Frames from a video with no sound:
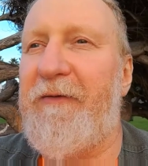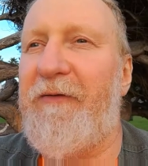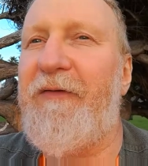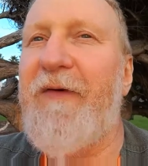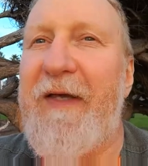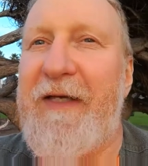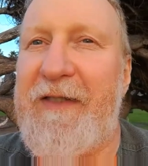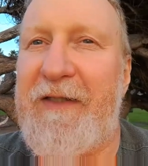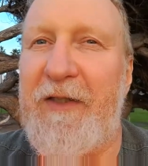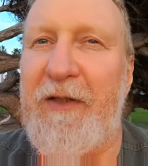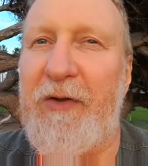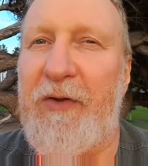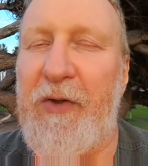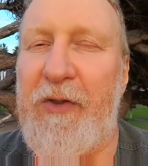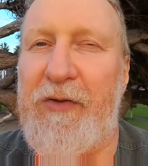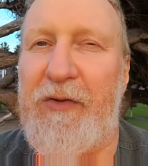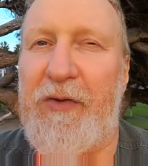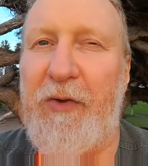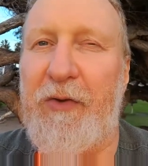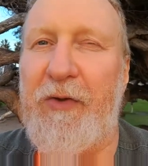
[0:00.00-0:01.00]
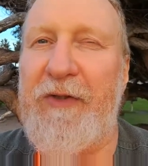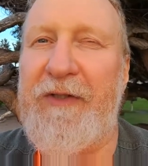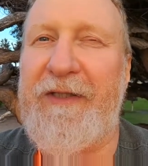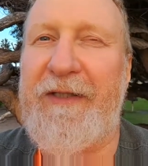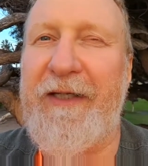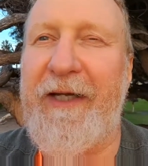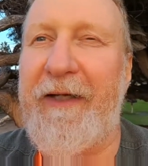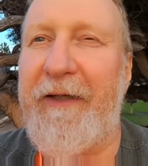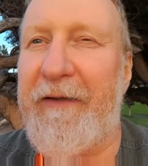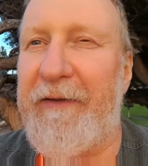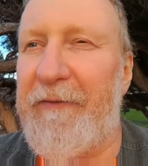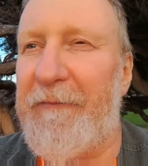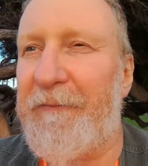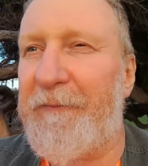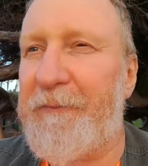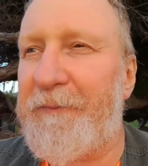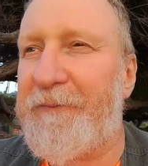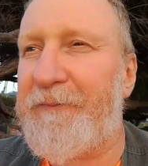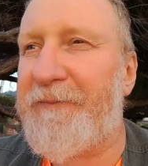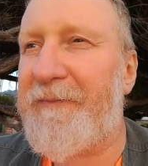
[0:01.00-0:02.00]
fixed into a certain state.
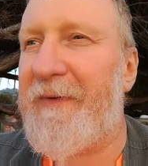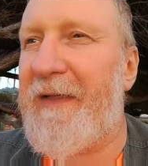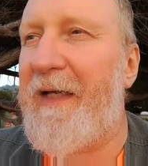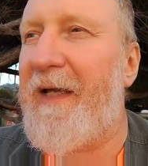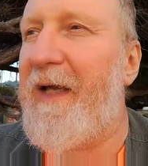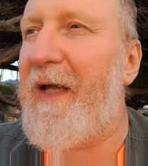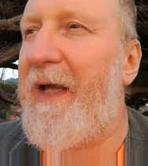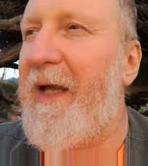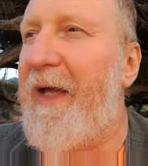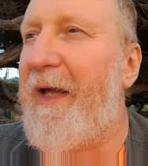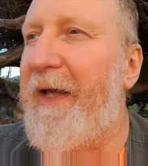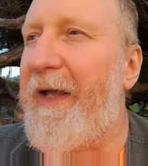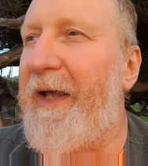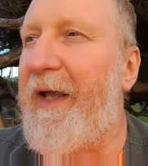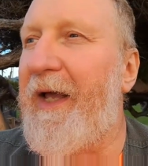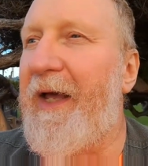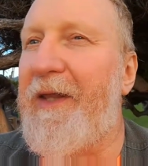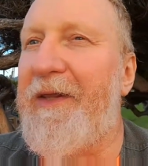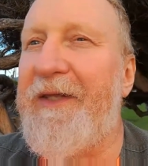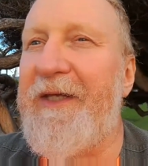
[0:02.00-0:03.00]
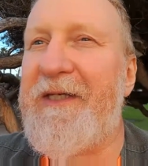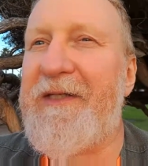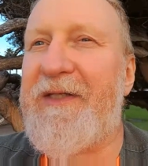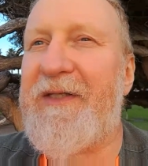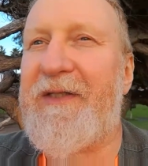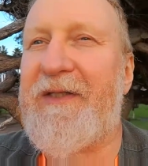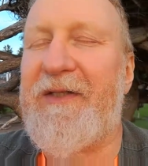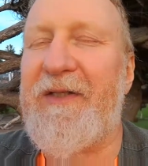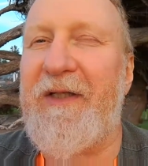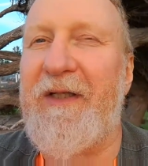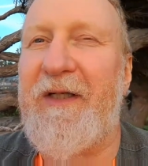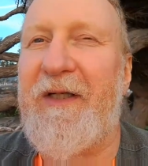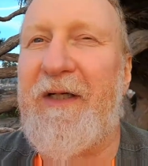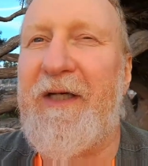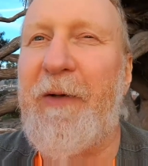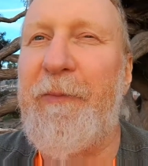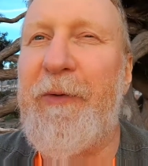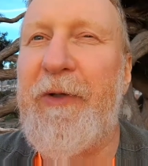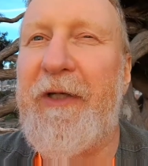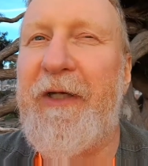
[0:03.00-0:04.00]
And this uh,
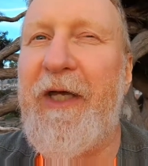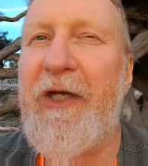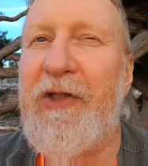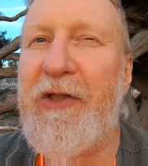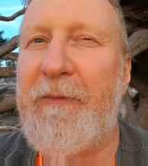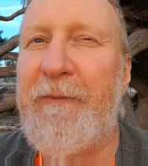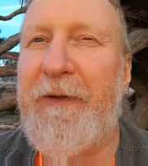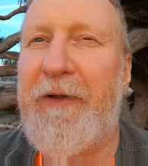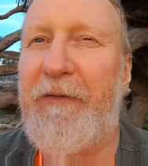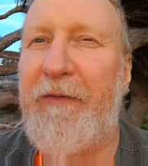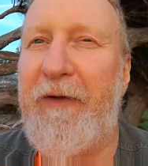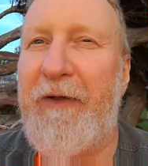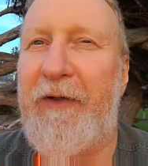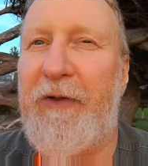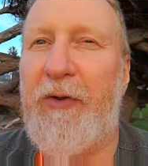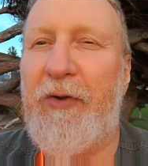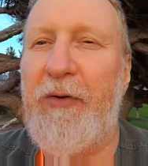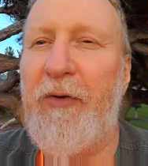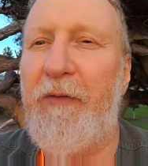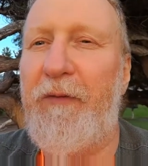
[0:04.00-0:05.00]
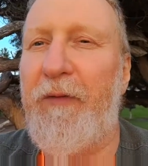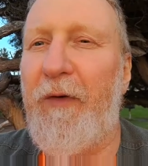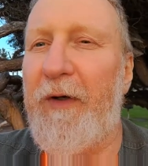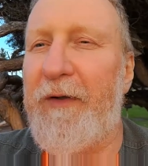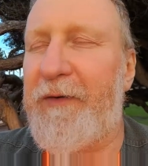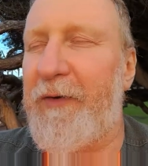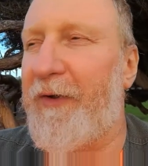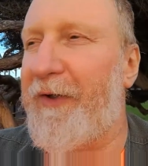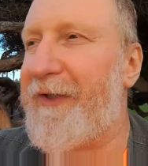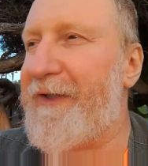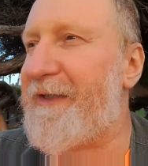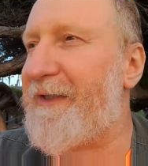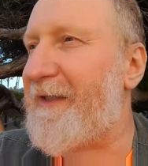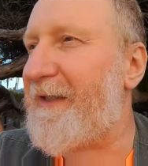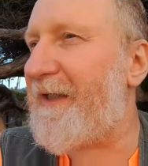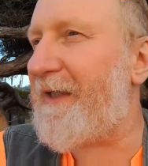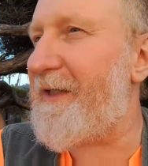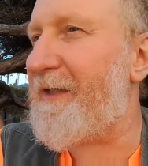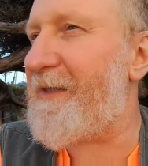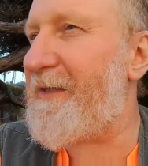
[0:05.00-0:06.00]
communication between two photons
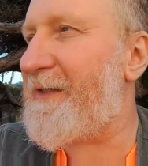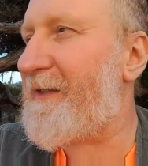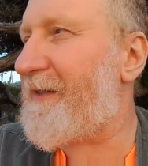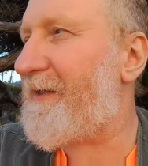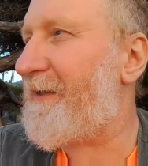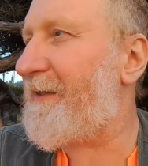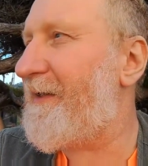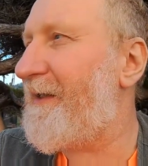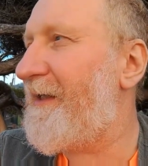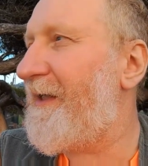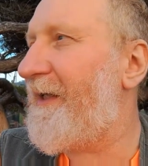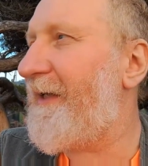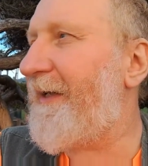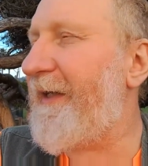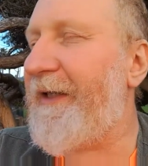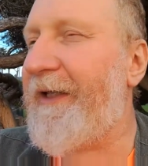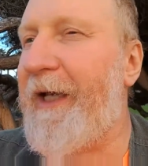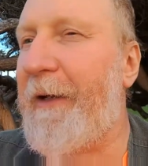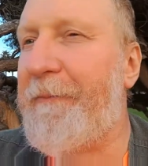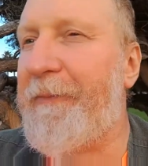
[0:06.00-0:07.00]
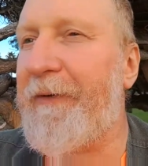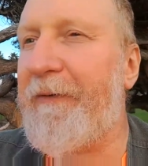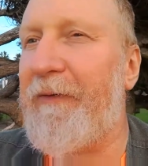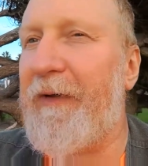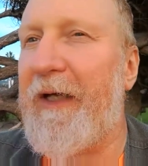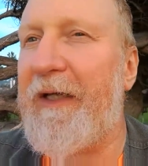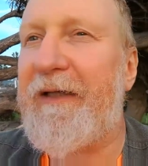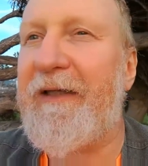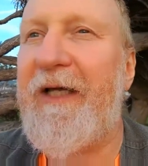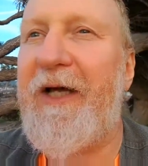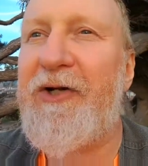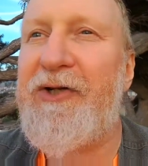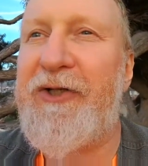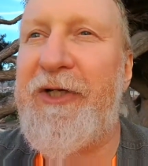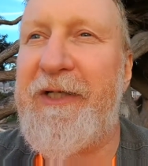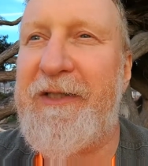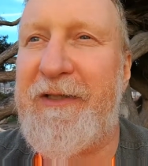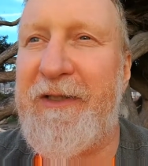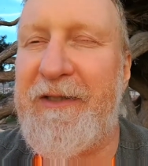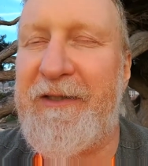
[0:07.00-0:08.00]
is can happen at large
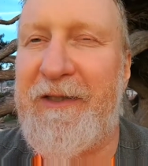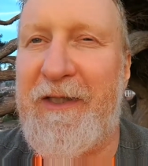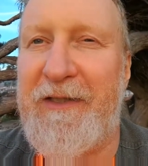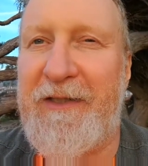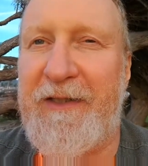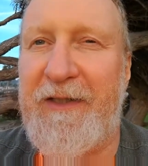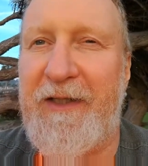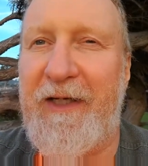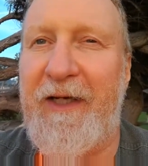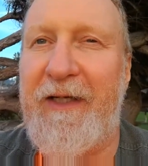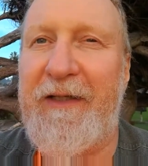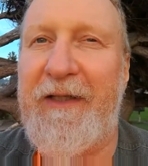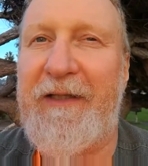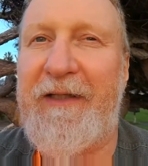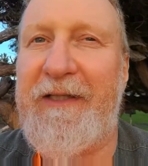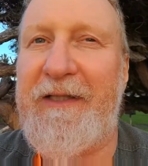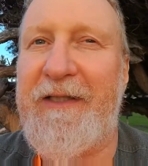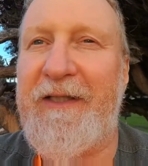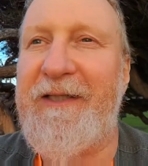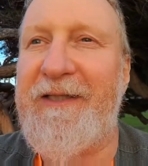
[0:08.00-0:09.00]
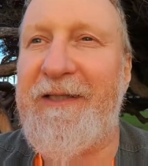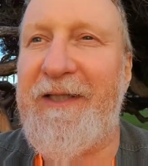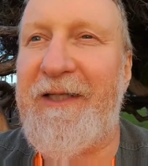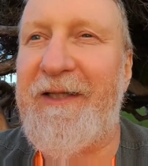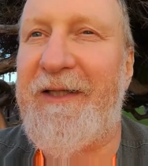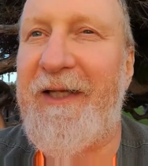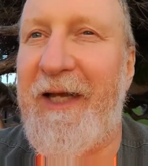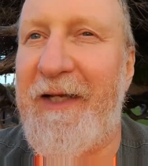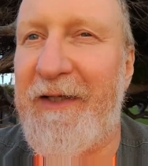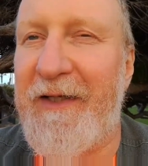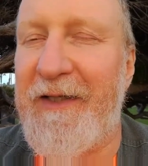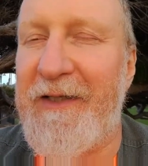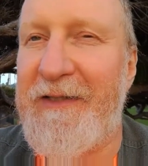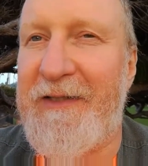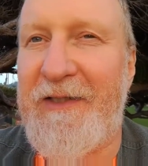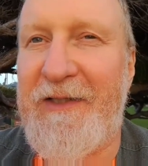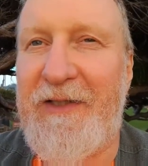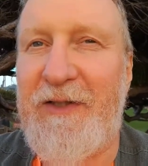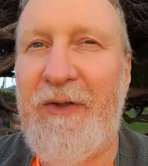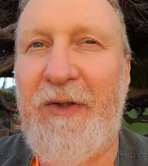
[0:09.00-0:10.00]
distances and it is
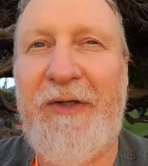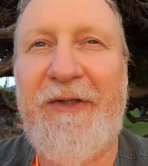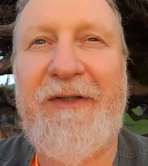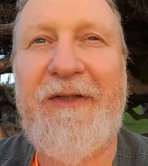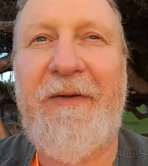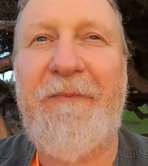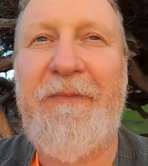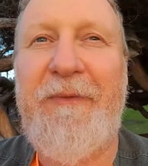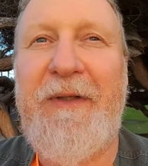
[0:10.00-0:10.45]
instantaneous. It's not